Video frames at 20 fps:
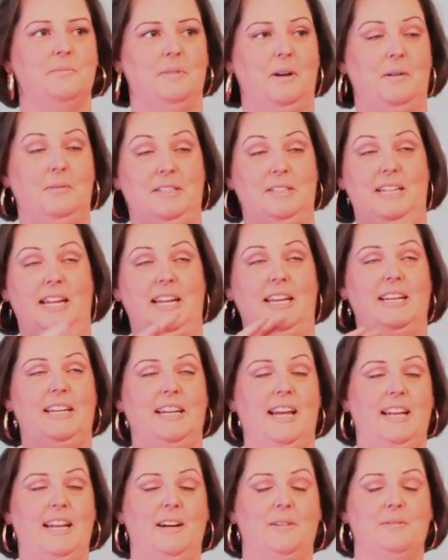I was naked,
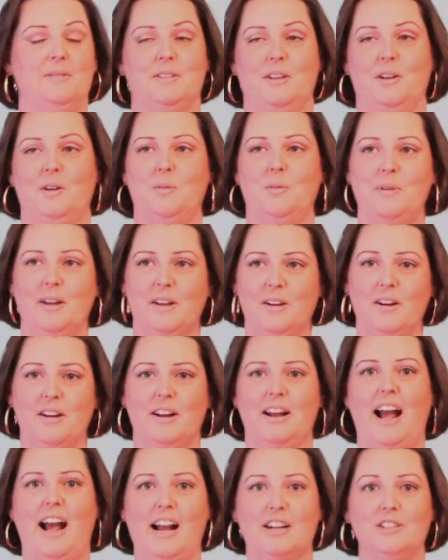and I was like, oh my god,
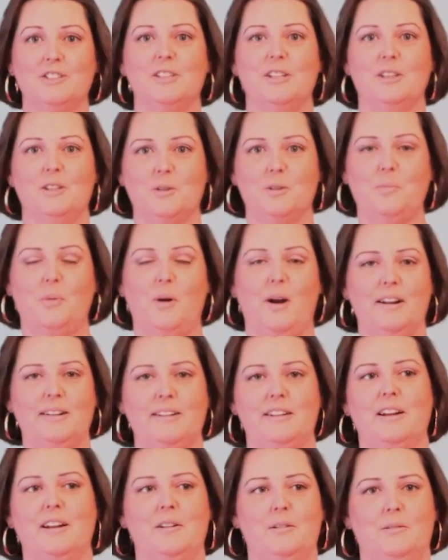I actually look
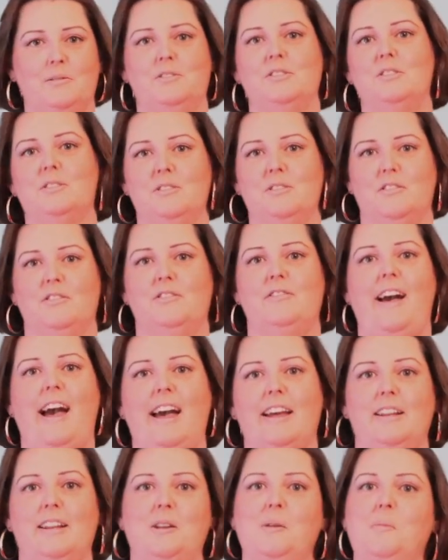pregnant. I don't just look
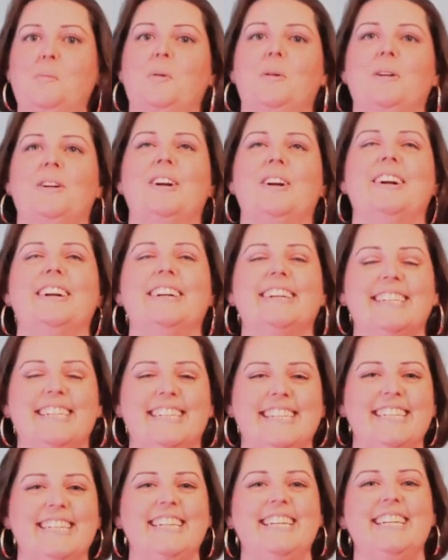fat anymore.
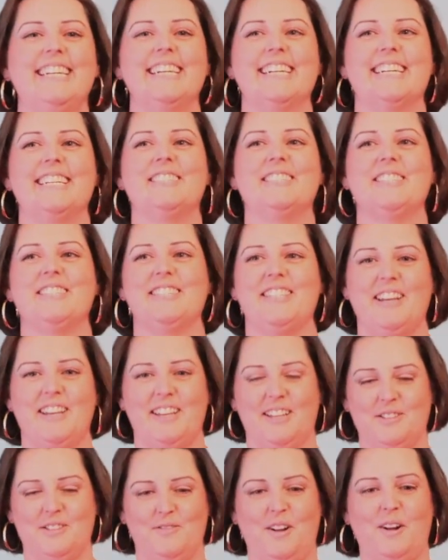Because it's
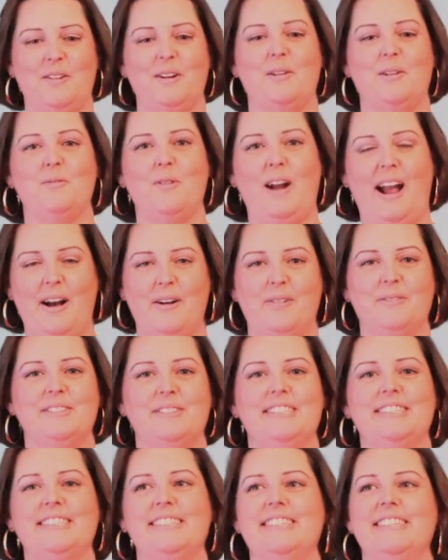like, it's very
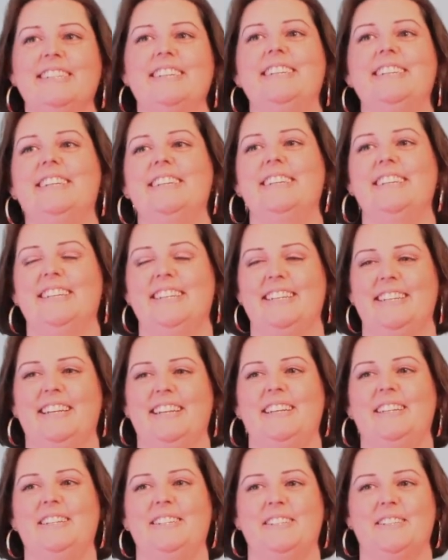round,
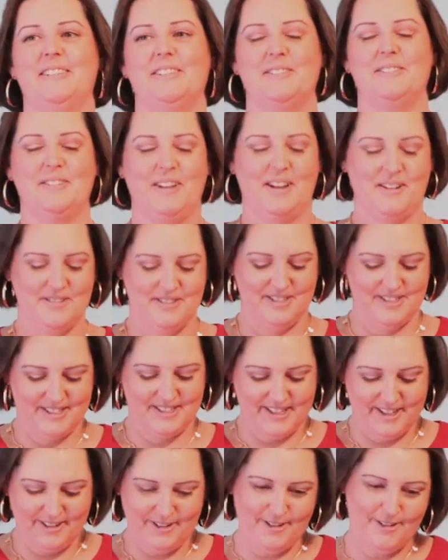and I was just
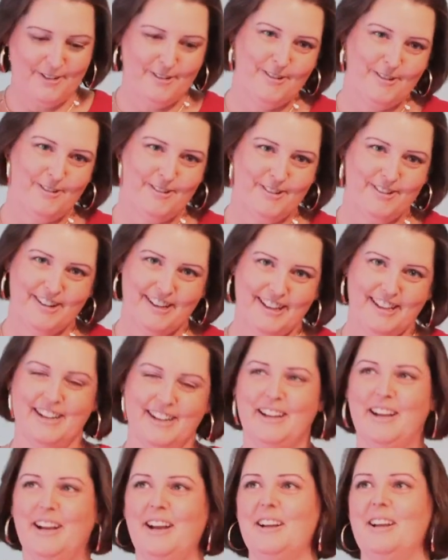like, oh. And
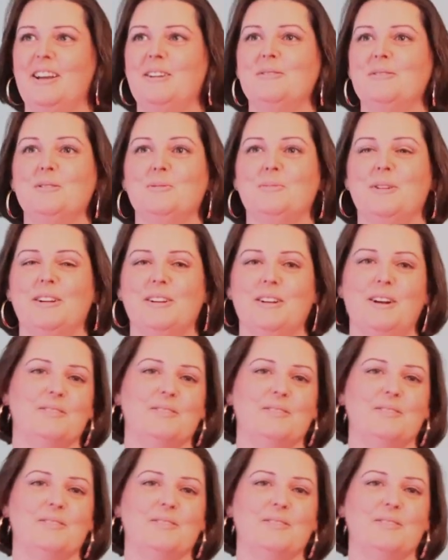then it was weird.